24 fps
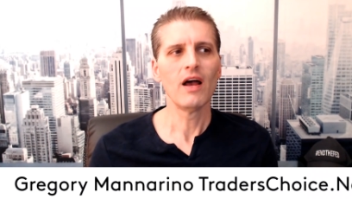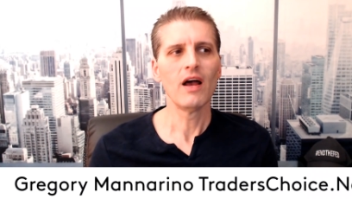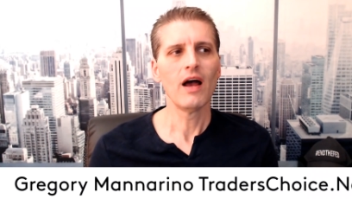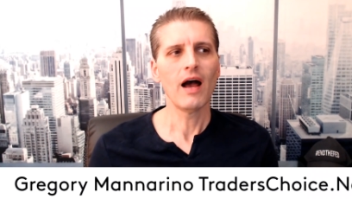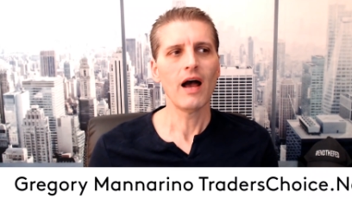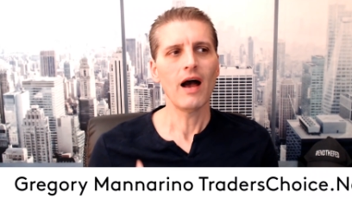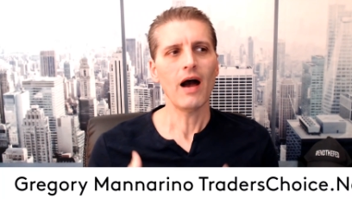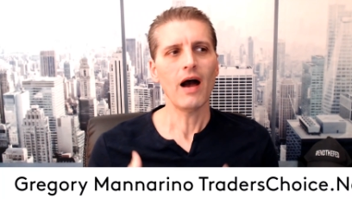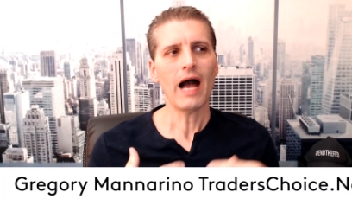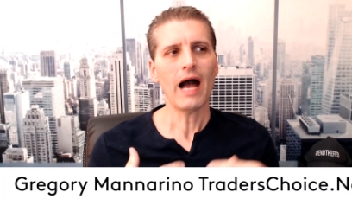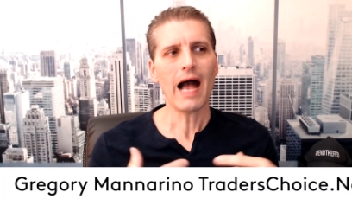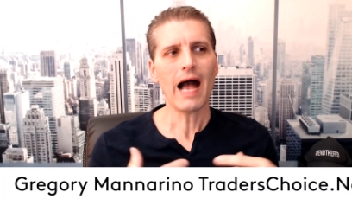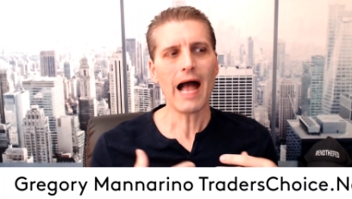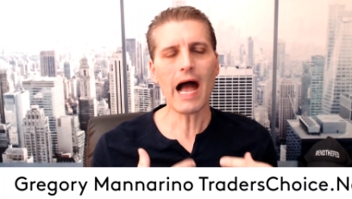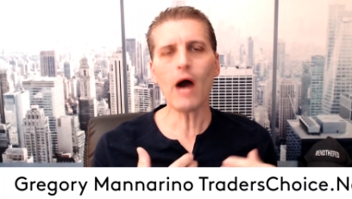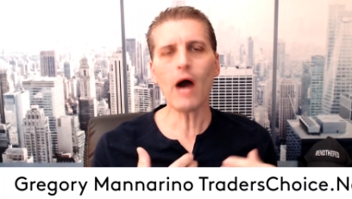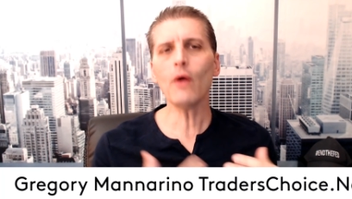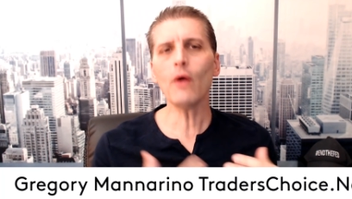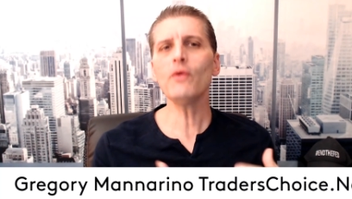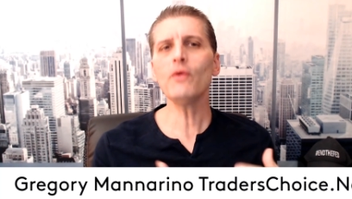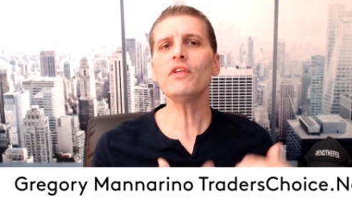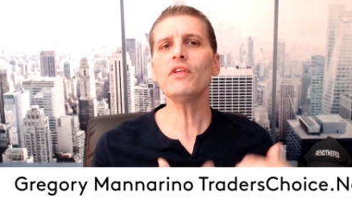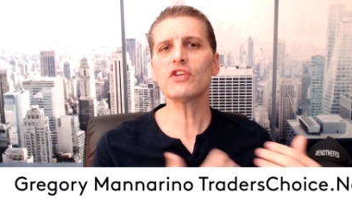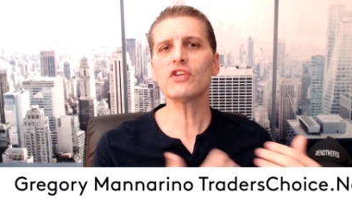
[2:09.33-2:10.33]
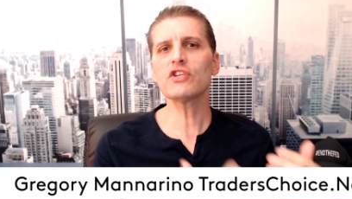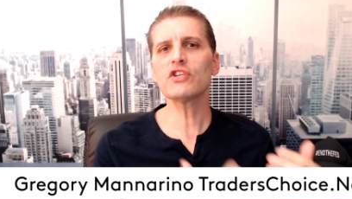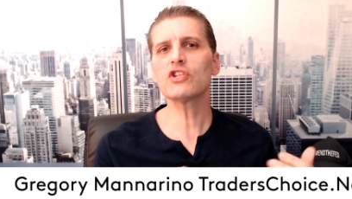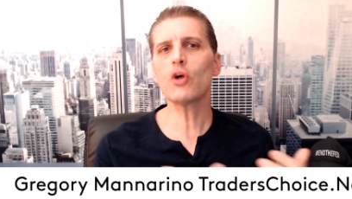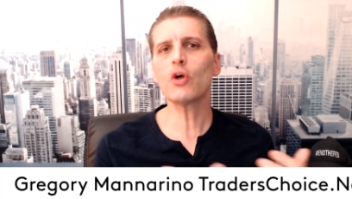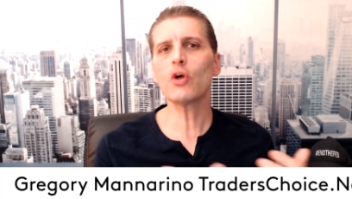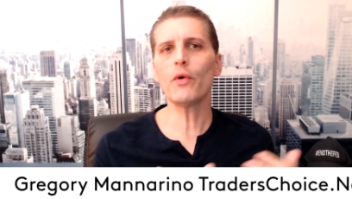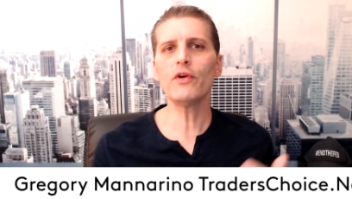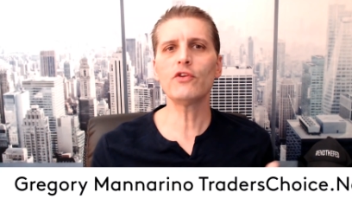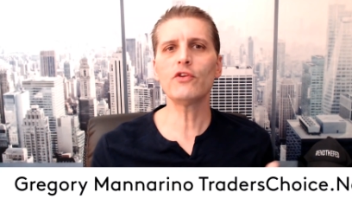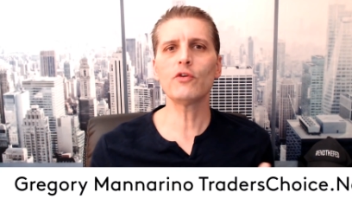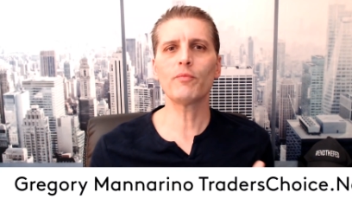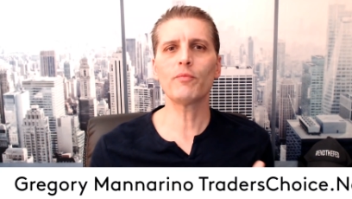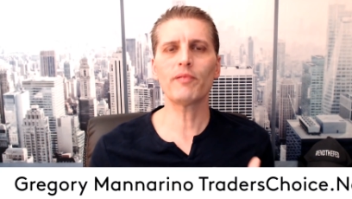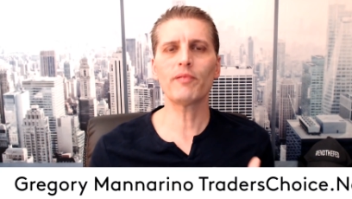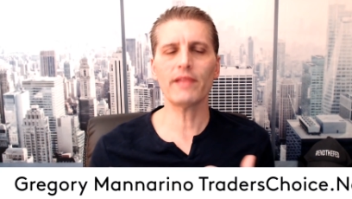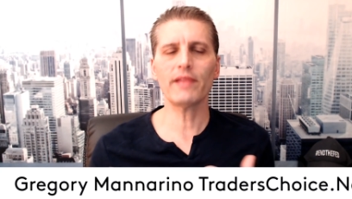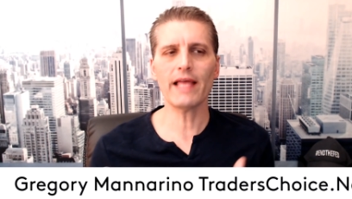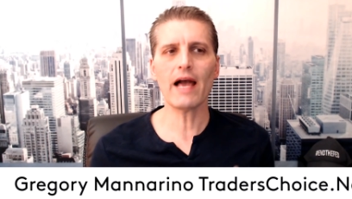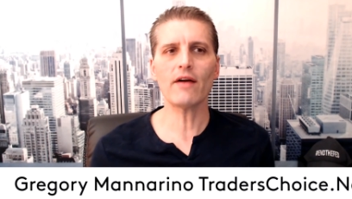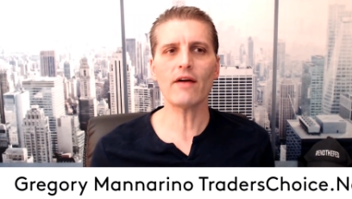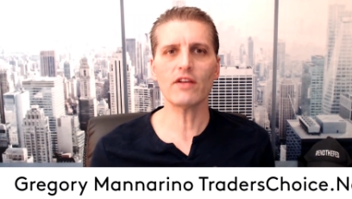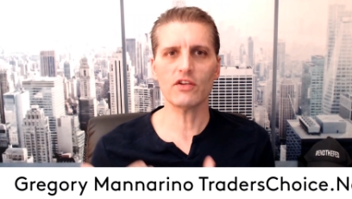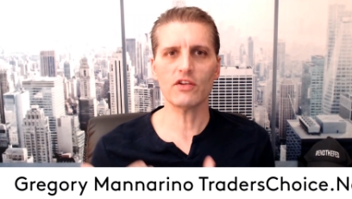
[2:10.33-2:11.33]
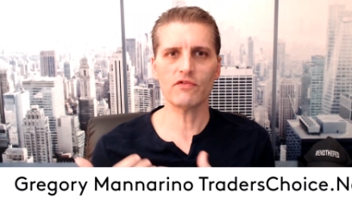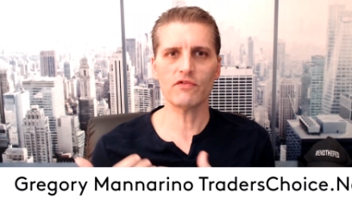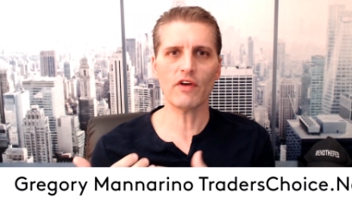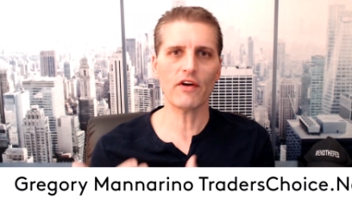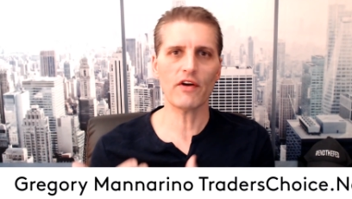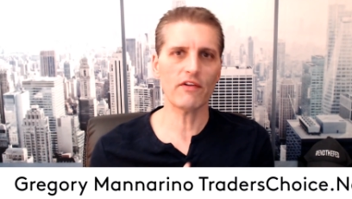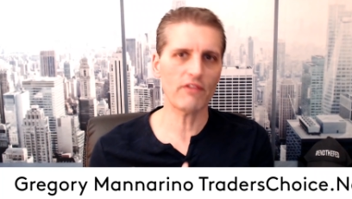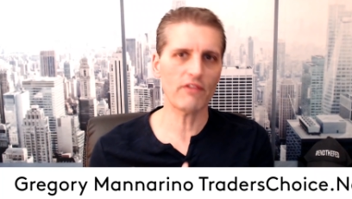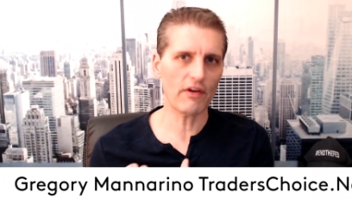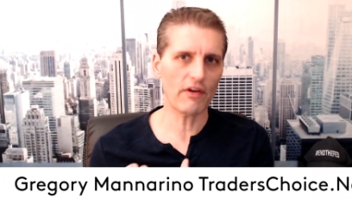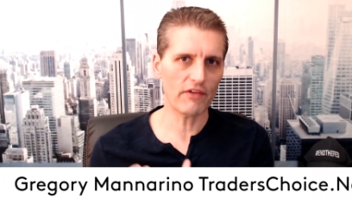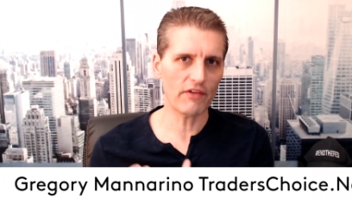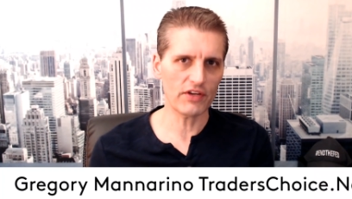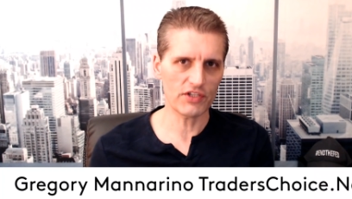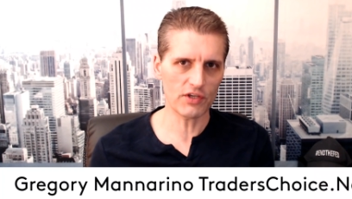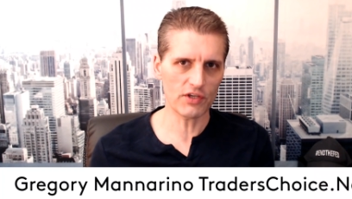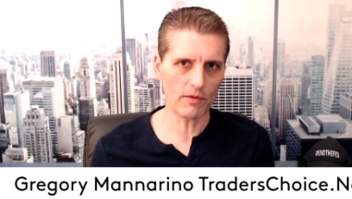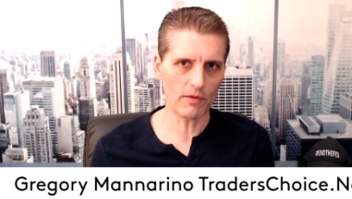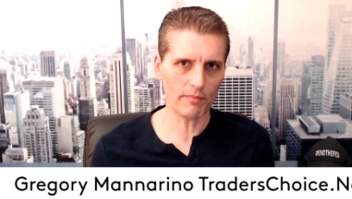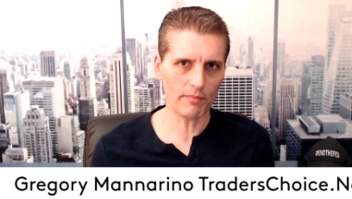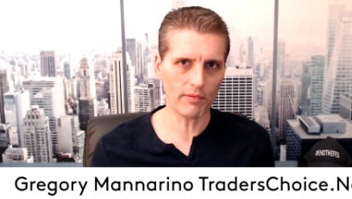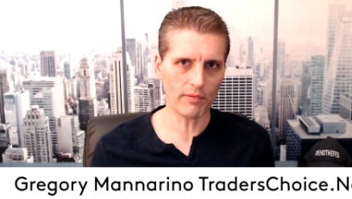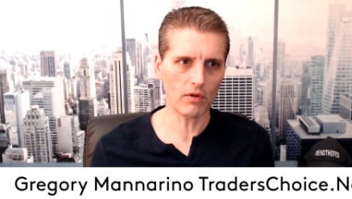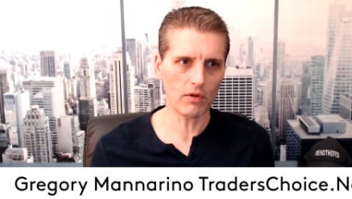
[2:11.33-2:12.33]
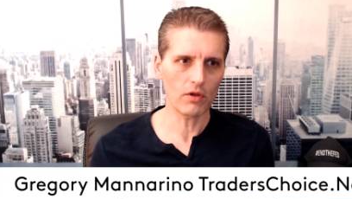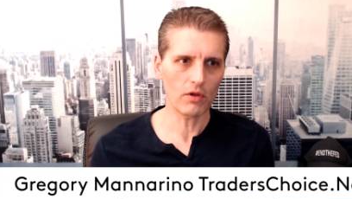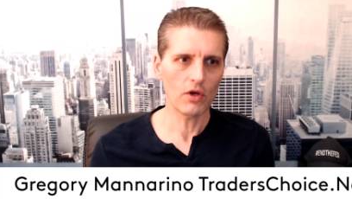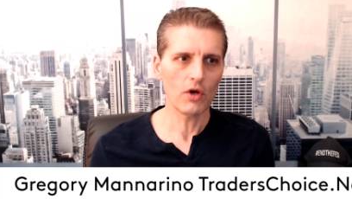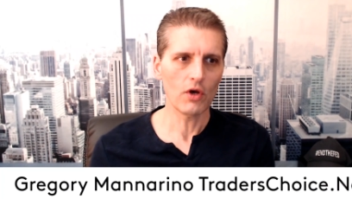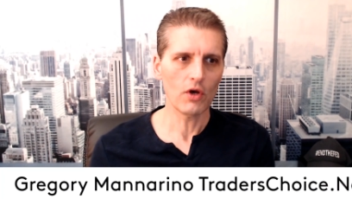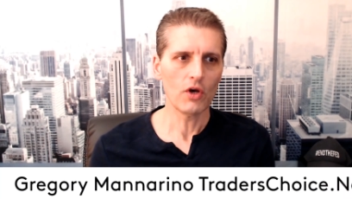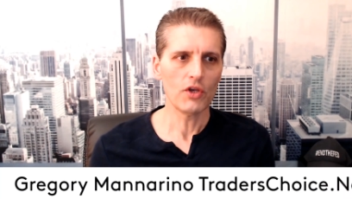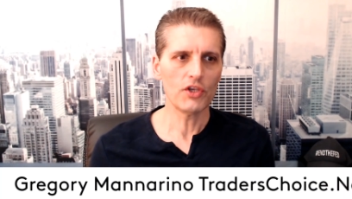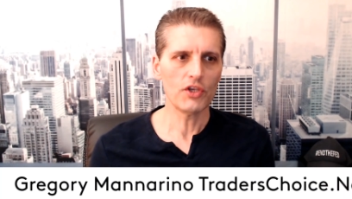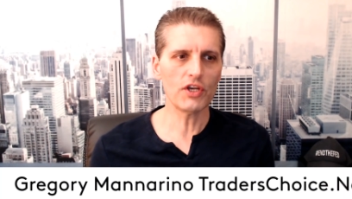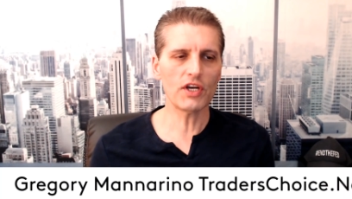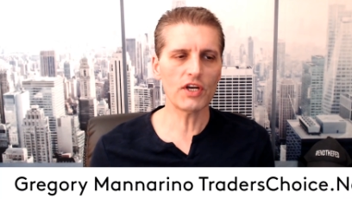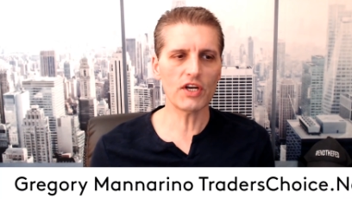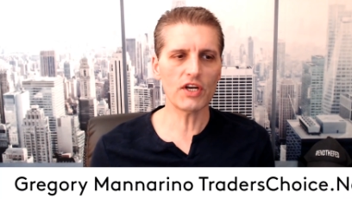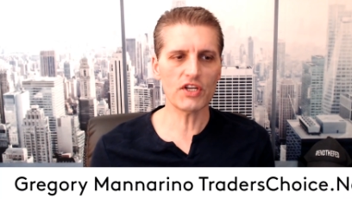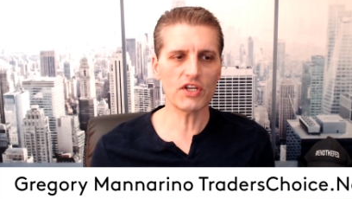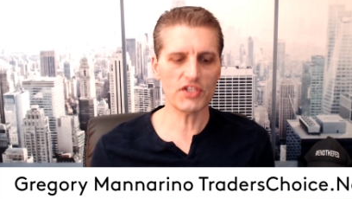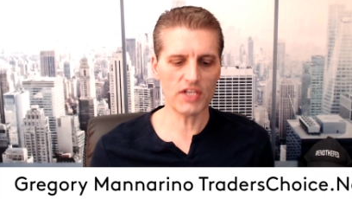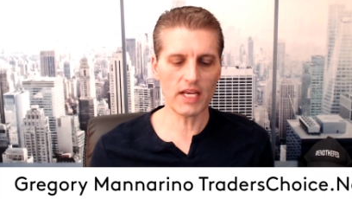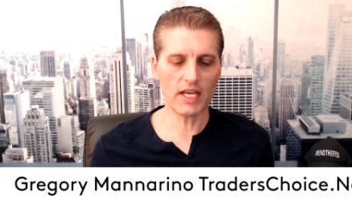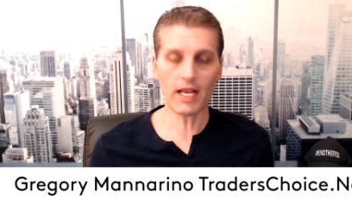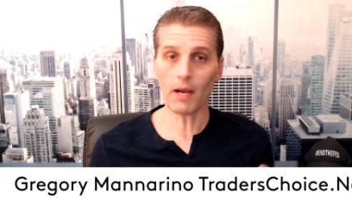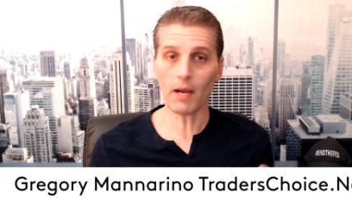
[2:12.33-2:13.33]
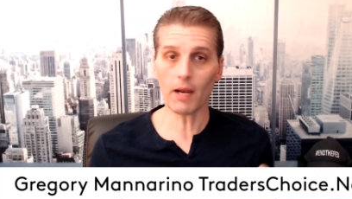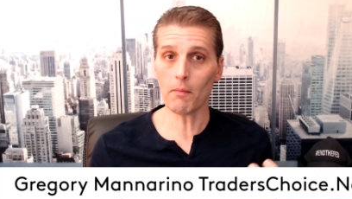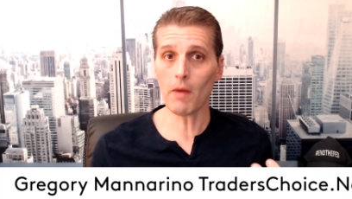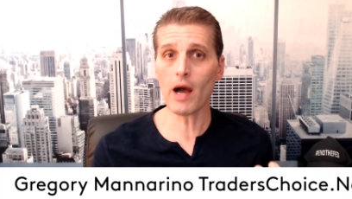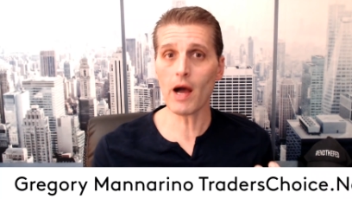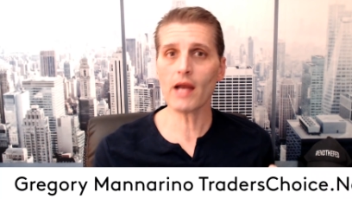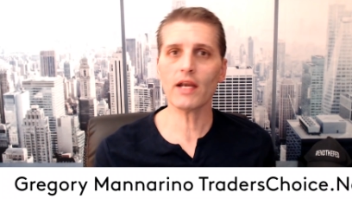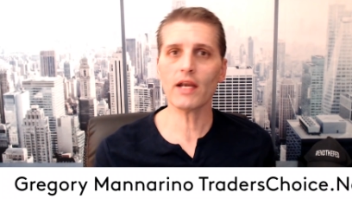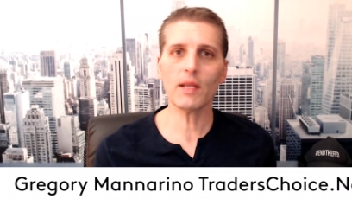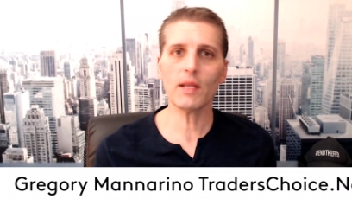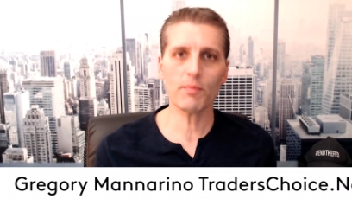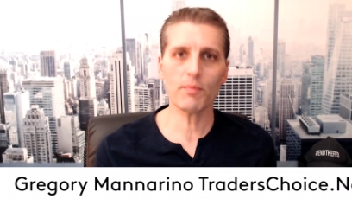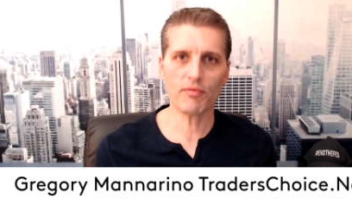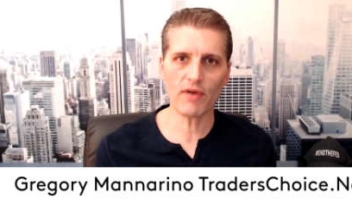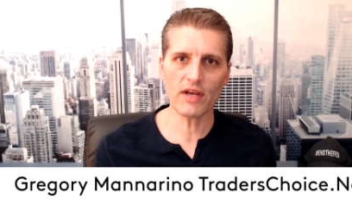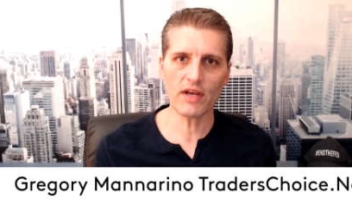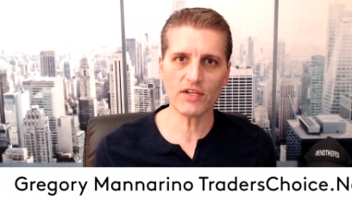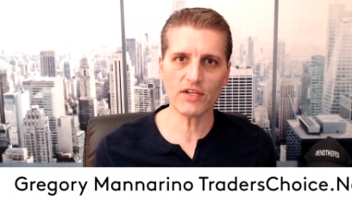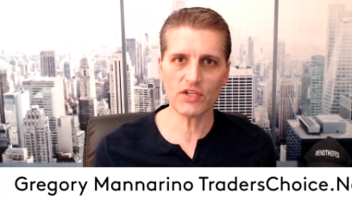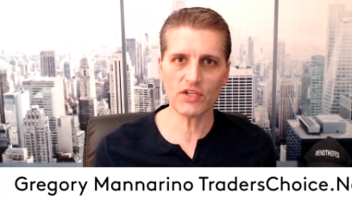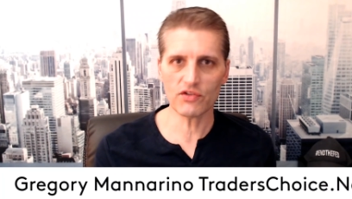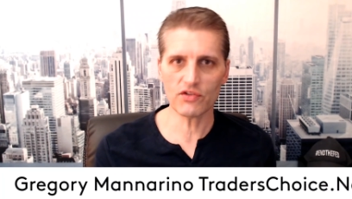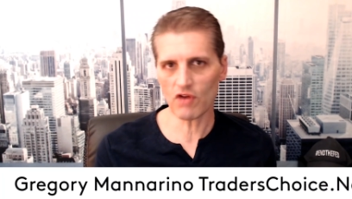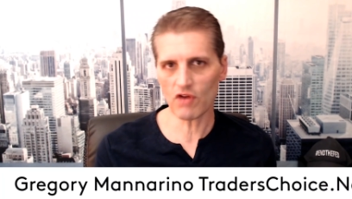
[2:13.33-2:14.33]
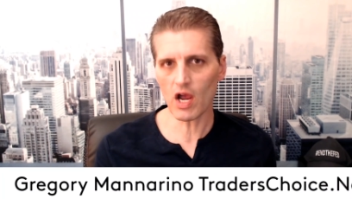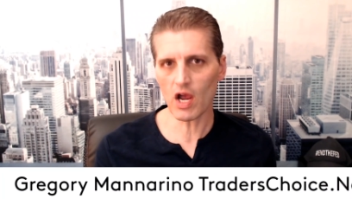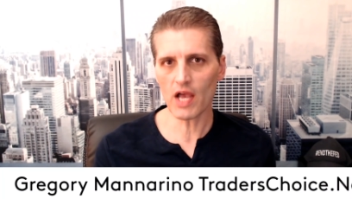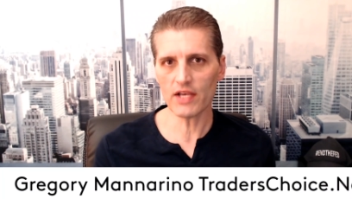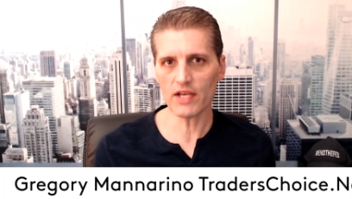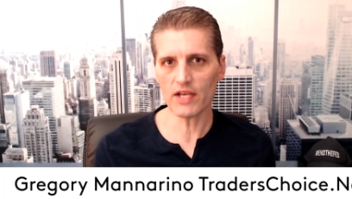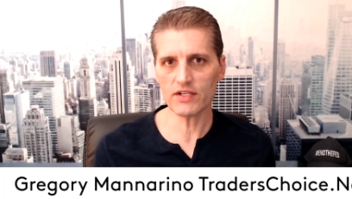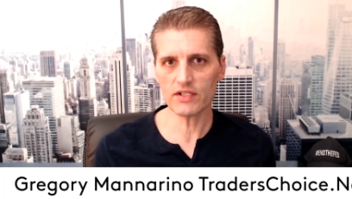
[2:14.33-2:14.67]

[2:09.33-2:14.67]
How this is going to play out is very, very simple. You're going to see commodity prices rise.